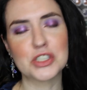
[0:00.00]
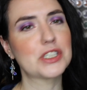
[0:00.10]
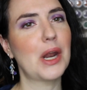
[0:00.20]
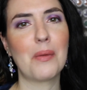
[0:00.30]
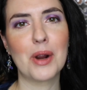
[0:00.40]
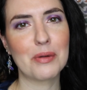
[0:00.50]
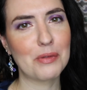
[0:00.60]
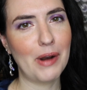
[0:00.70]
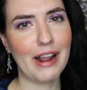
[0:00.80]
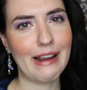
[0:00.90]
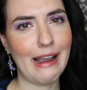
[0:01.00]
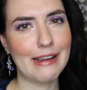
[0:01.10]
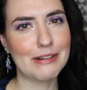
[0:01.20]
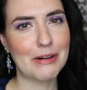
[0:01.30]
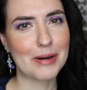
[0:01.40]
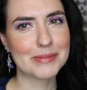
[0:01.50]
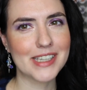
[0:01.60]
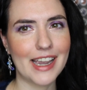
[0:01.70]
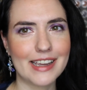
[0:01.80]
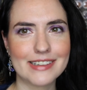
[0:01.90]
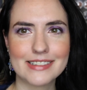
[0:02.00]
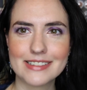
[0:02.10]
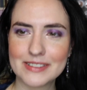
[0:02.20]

Just gotta work with what I got, you know what I'm saying?